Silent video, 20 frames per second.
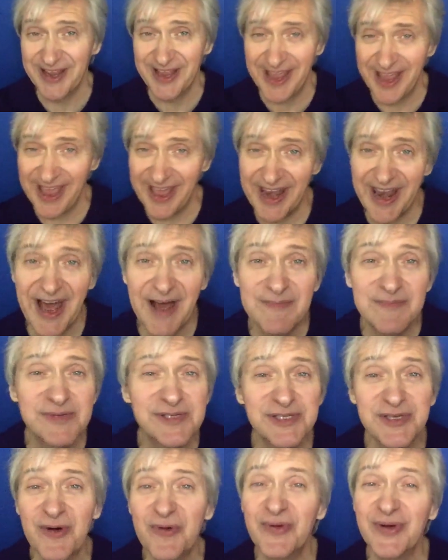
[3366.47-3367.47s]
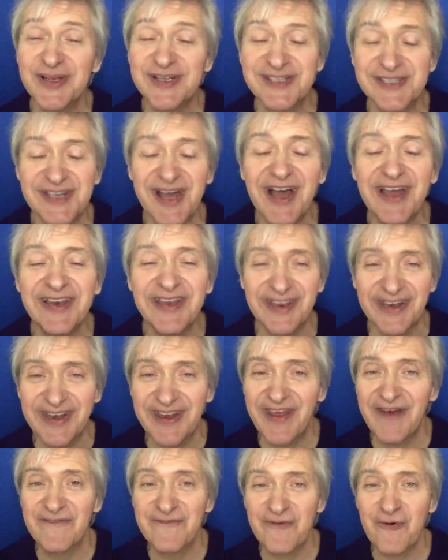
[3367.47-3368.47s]
And I'm so excited
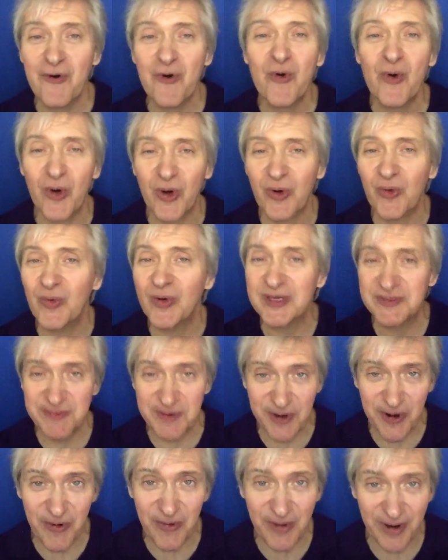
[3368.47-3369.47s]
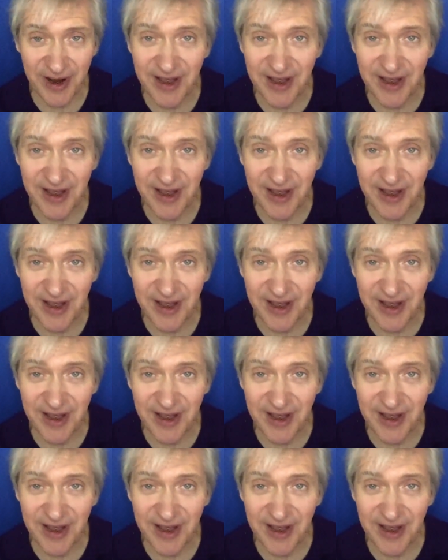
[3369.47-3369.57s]
for what's been going on.